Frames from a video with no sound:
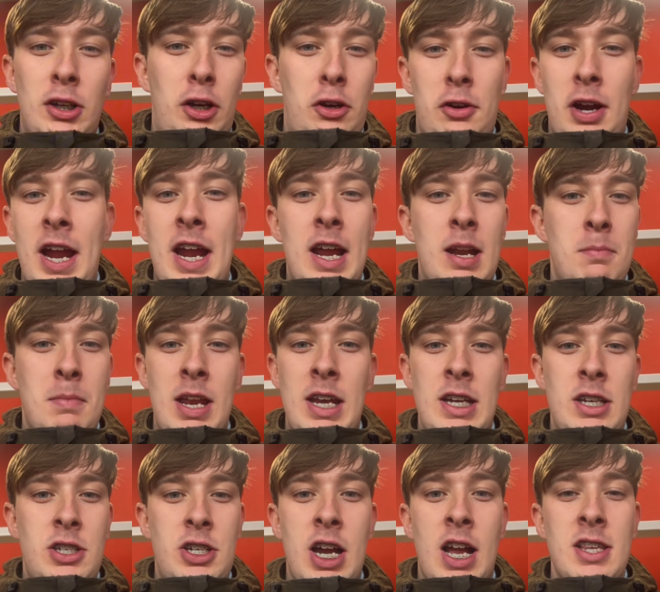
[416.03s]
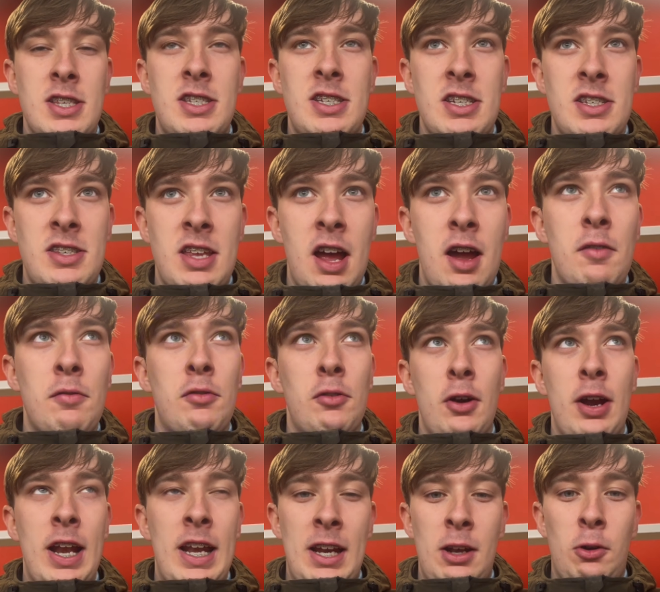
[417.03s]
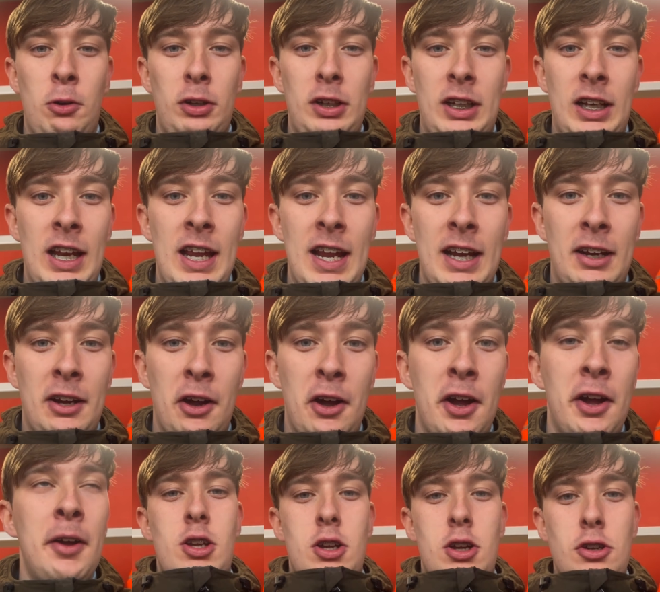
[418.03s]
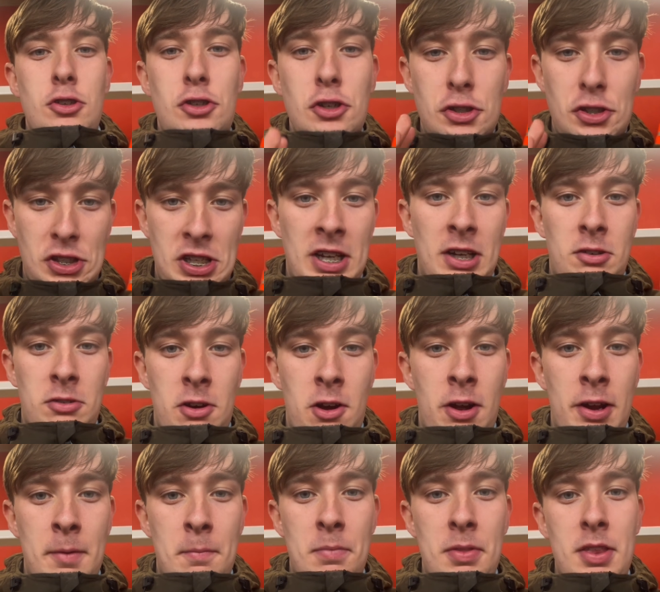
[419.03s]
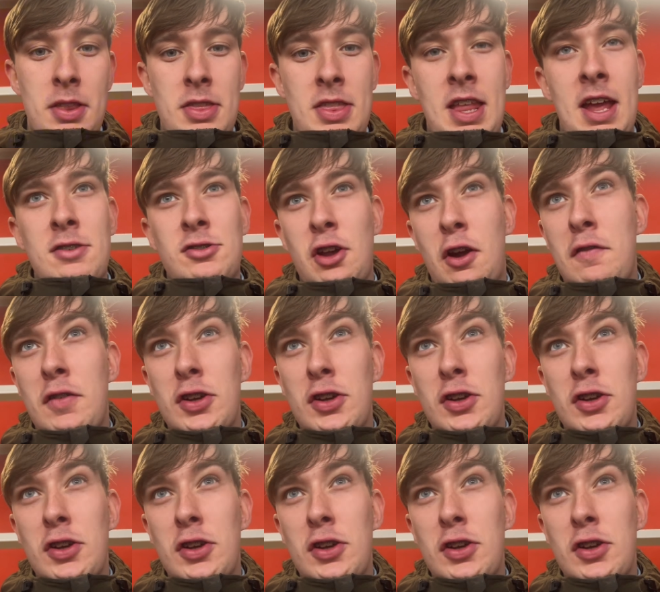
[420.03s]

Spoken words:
created many chances that have really looked clear cut. Just think, right, there's over